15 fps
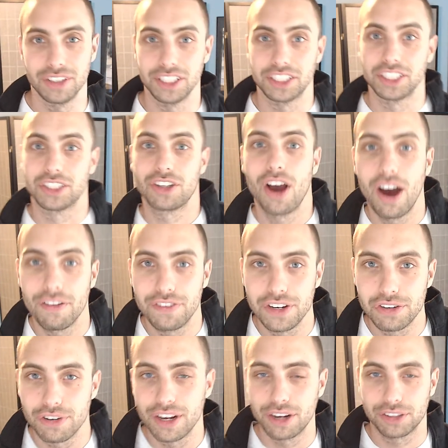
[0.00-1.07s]
delicious
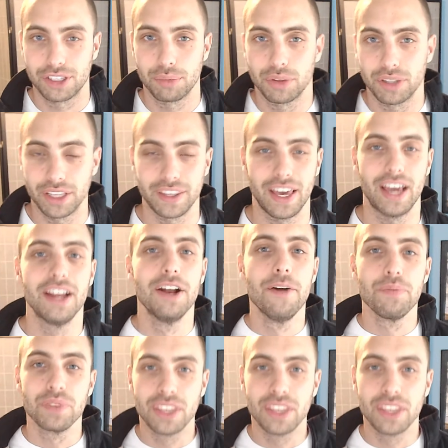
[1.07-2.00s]
coffee drink or something like that.